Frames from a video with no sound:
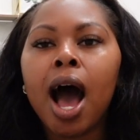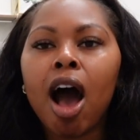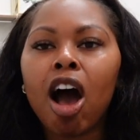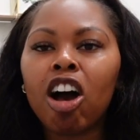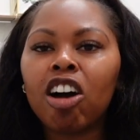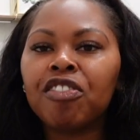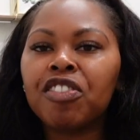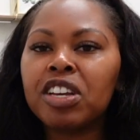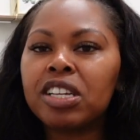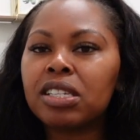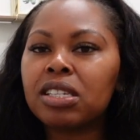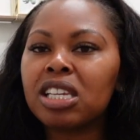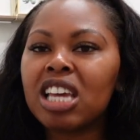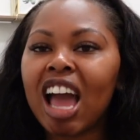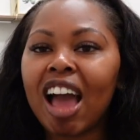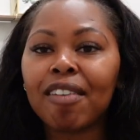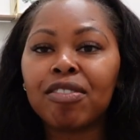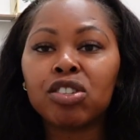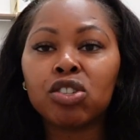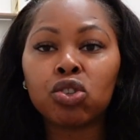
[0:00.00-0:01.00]
Obviously,
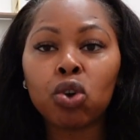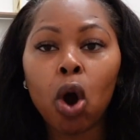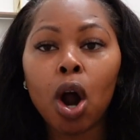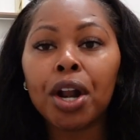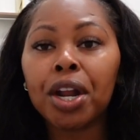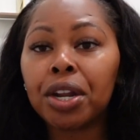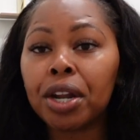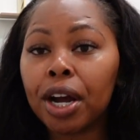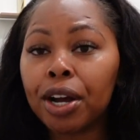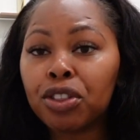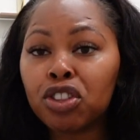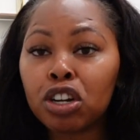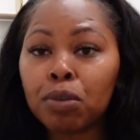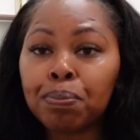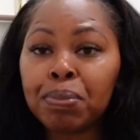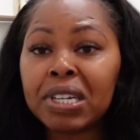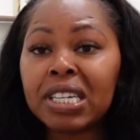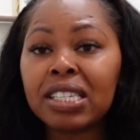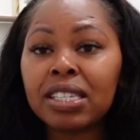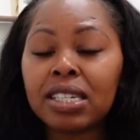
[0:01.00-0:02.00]
I've started other
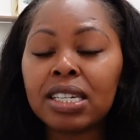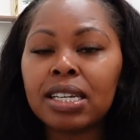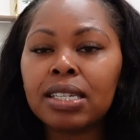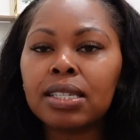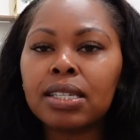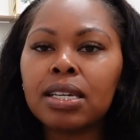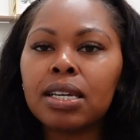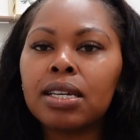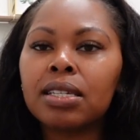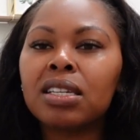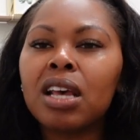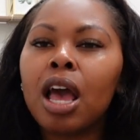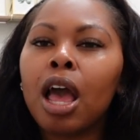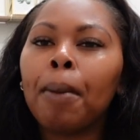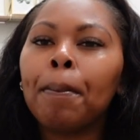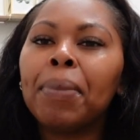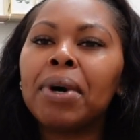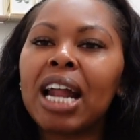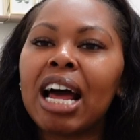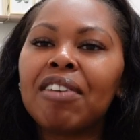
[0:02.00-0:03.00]
businesses,
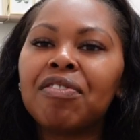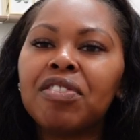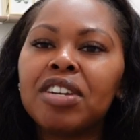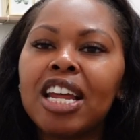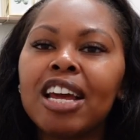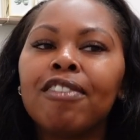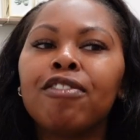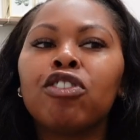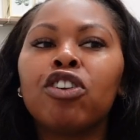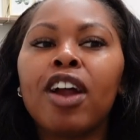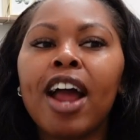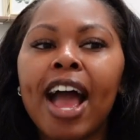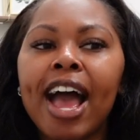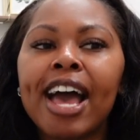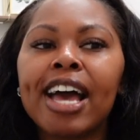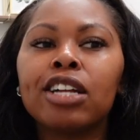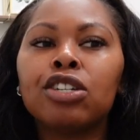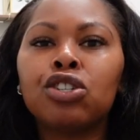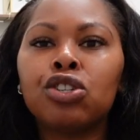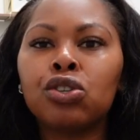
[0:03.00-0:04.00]
but I've never
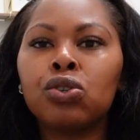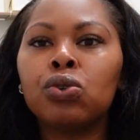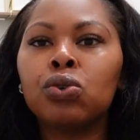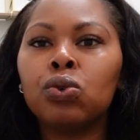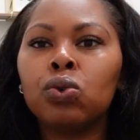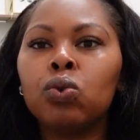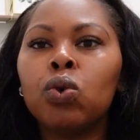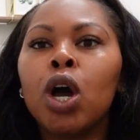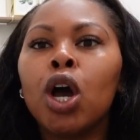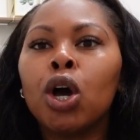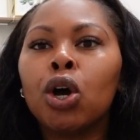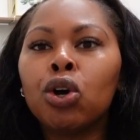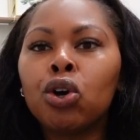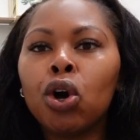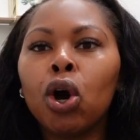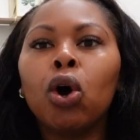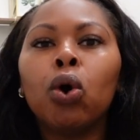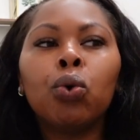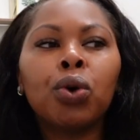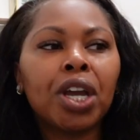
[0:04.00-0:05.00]
had to
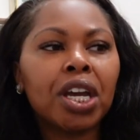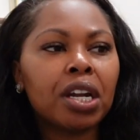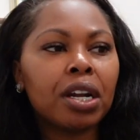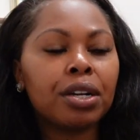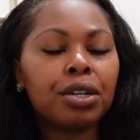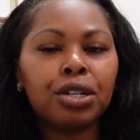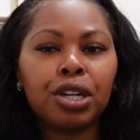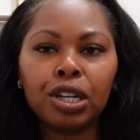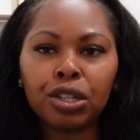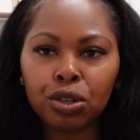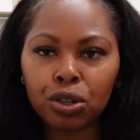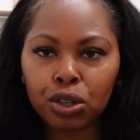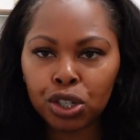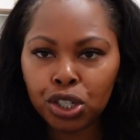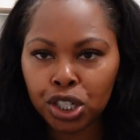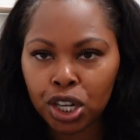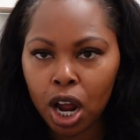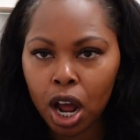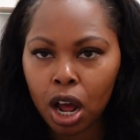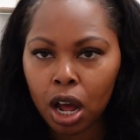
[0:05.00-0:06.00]
go get another
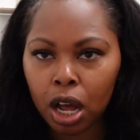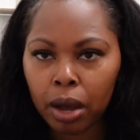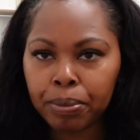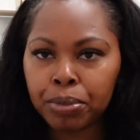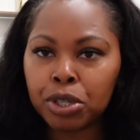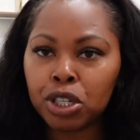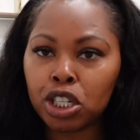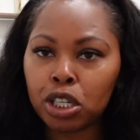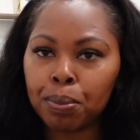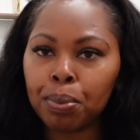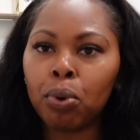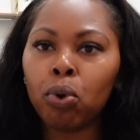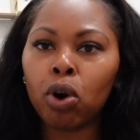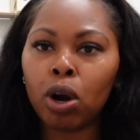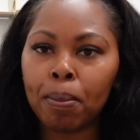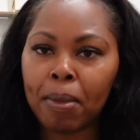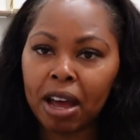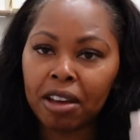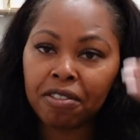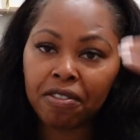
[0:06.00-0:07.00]
job to
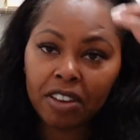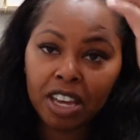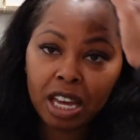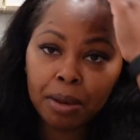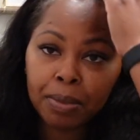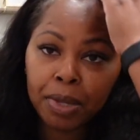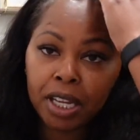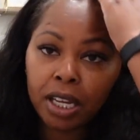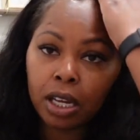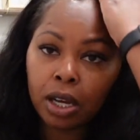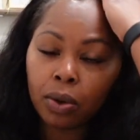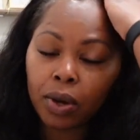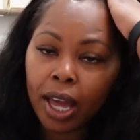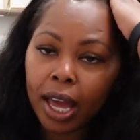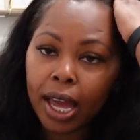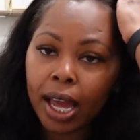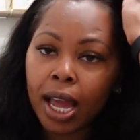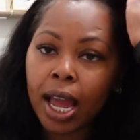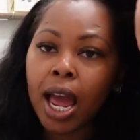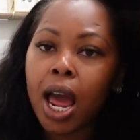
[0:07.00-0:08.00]
support my family,
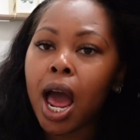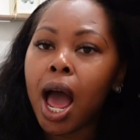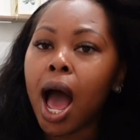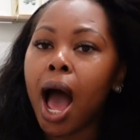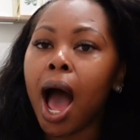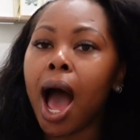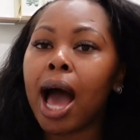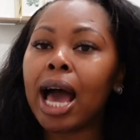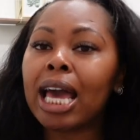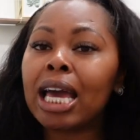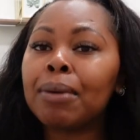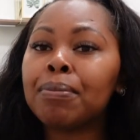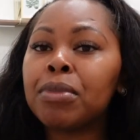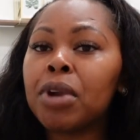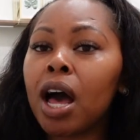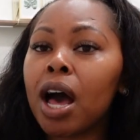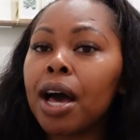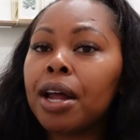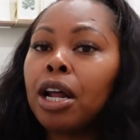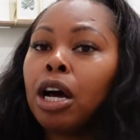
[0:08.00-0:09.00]
okay? I am
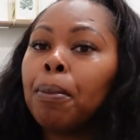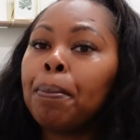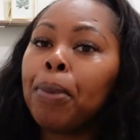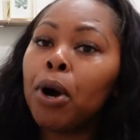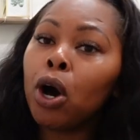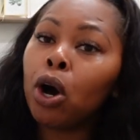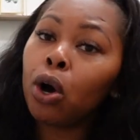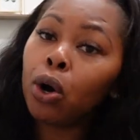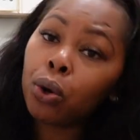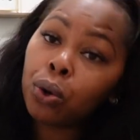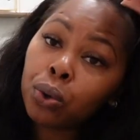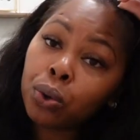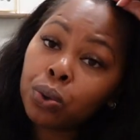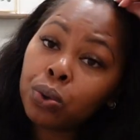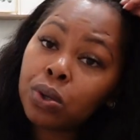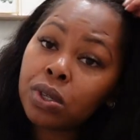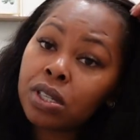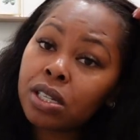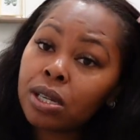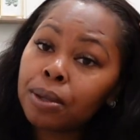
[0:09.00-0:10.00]
not
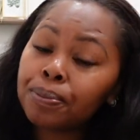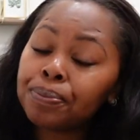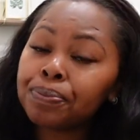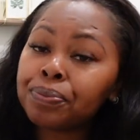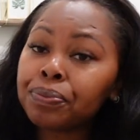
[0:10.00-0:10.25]
opposed